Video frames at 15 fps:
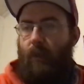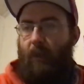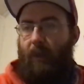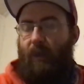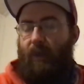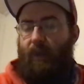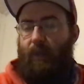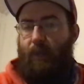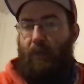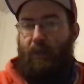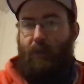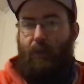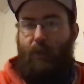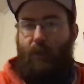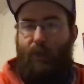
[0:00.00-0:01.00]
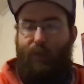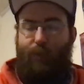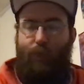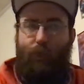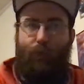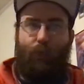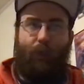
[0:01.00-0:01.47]
mean that's basically the difference
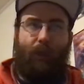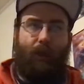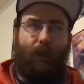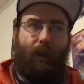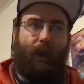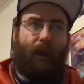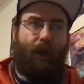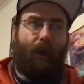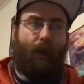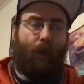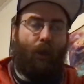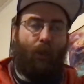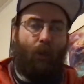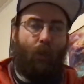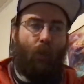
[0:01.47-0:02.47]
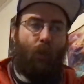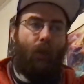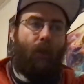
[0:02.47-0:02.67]
between how